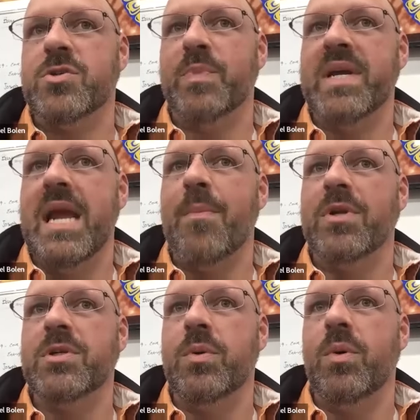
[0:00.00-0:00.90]
So being able
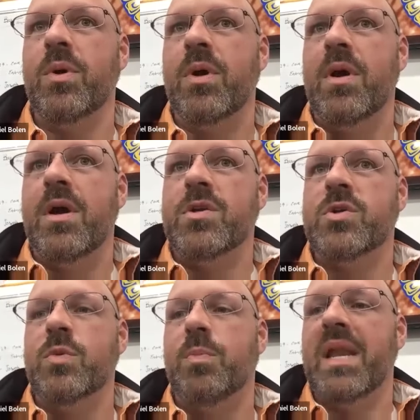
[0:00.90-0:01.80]
to
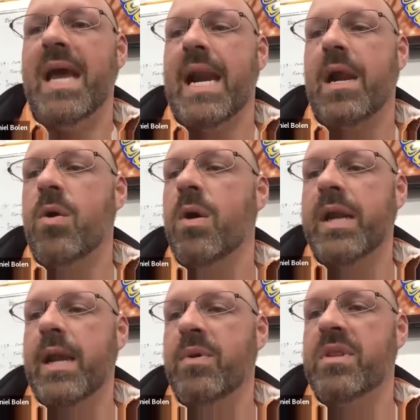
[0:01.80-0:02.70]
plan and
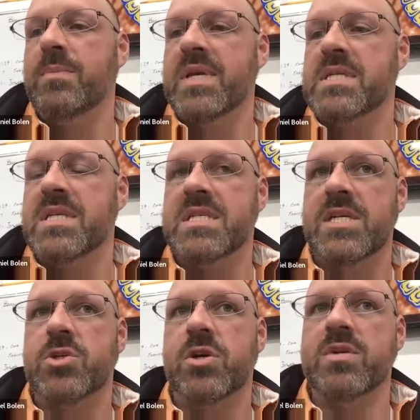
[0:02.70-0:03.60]
coordinate with the business
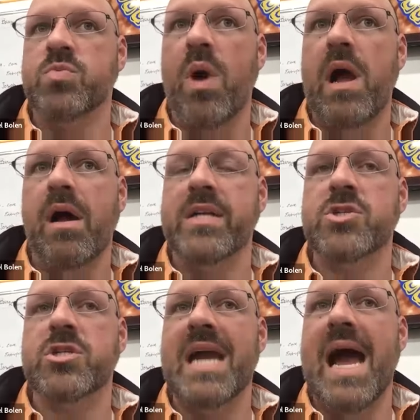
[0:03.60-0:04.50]
teacher as well. And
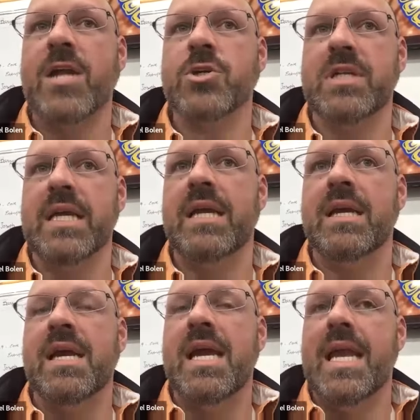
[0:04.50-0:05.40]
she actually,
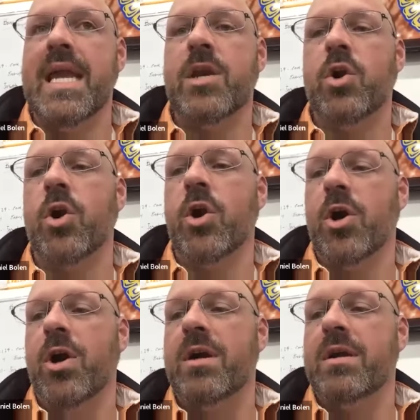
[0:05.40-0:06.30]
in
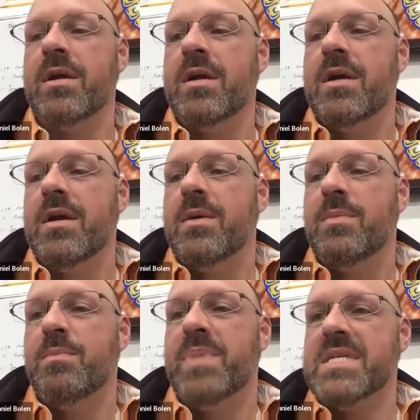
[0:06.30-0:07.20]
her
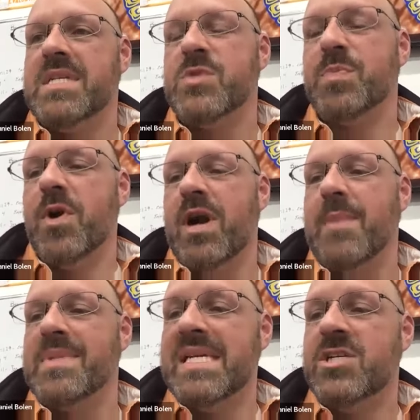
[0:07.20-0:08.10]
business
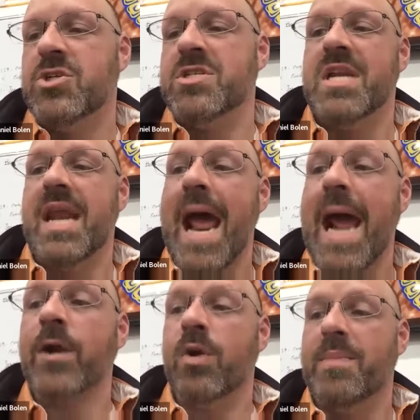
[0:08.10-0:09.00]
program, teaches an
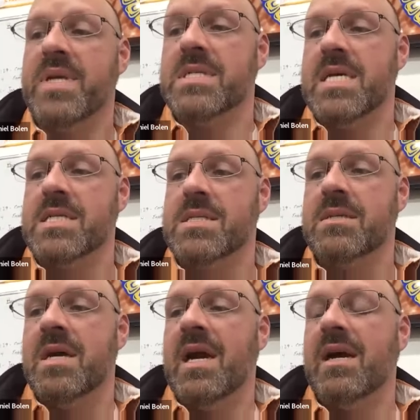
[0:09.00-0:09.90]
agribusiness
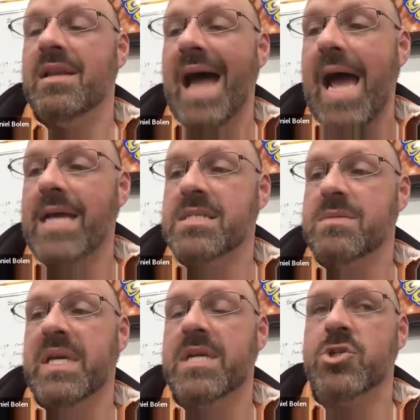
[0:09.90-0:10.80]
class
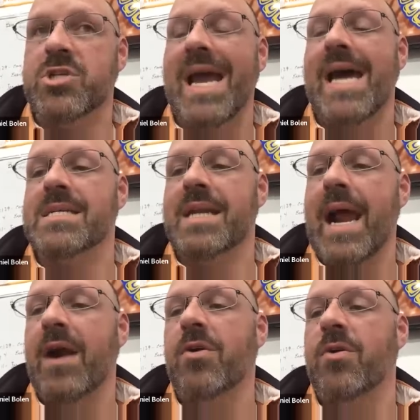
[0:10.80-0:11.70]
because she has an
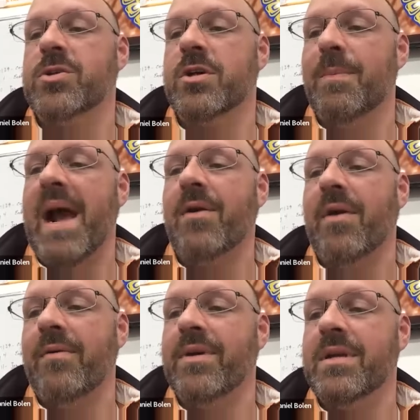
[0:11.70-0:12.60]
agricultural
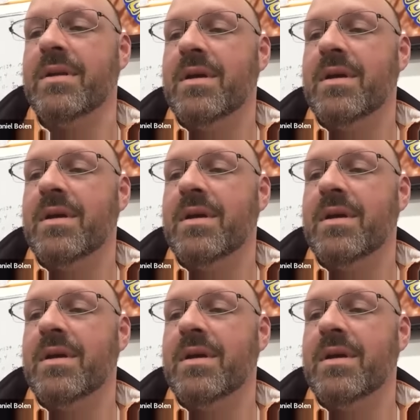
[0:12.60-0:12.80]
background.